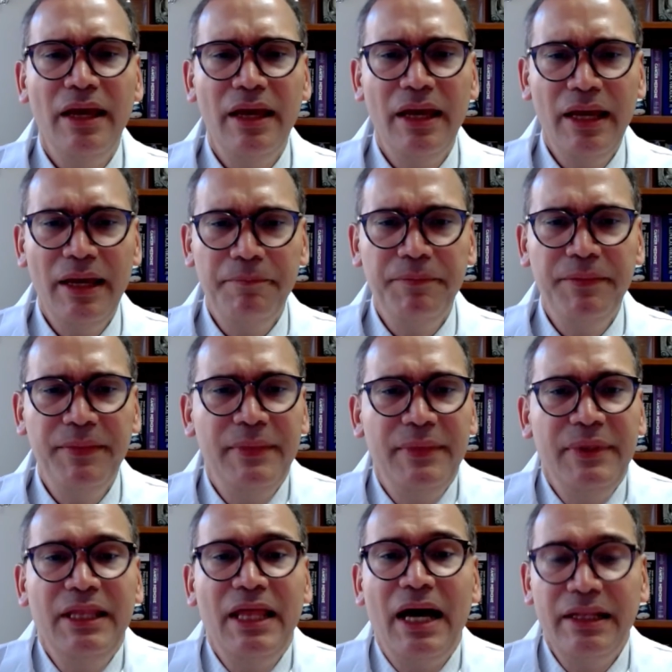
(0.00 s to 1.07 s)
And
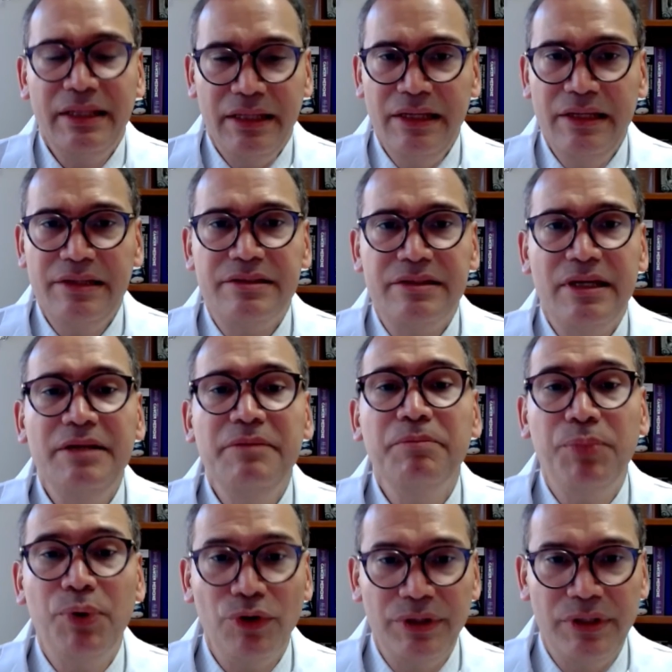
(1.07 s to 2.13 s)
that is an
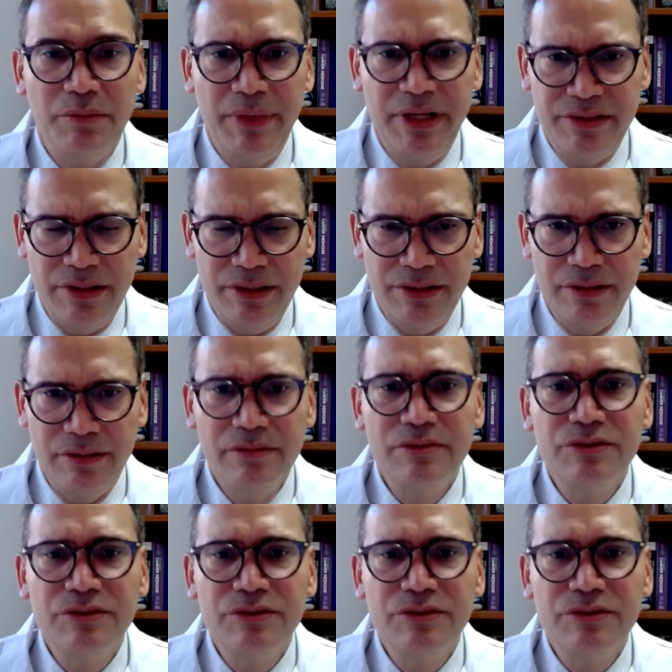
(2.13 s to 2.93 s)
important message.